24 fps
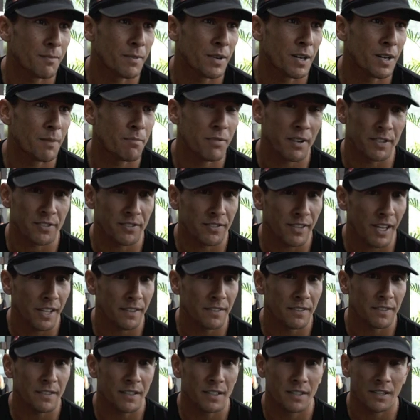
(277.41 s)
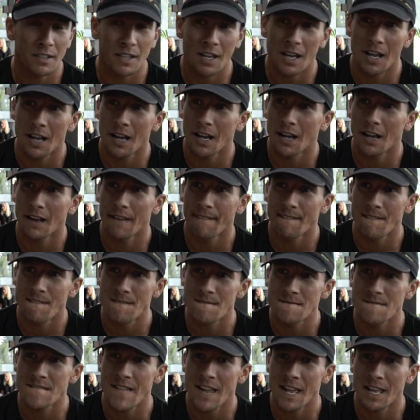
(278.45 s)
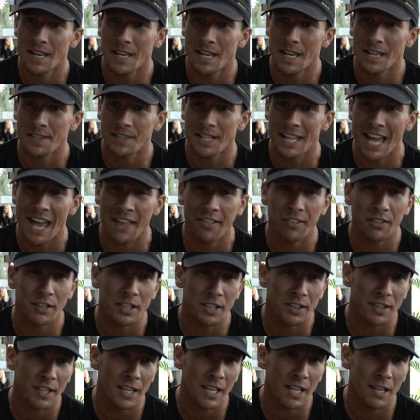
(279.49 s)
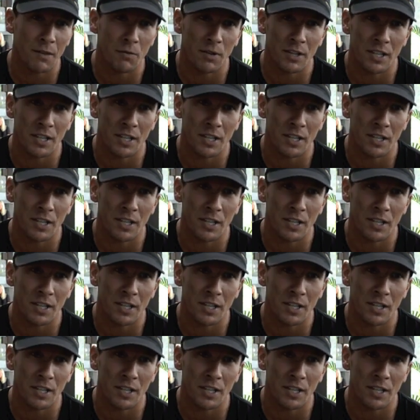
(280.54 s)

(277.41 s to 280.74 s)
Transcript: by Brett Sutton, and as an athlete there,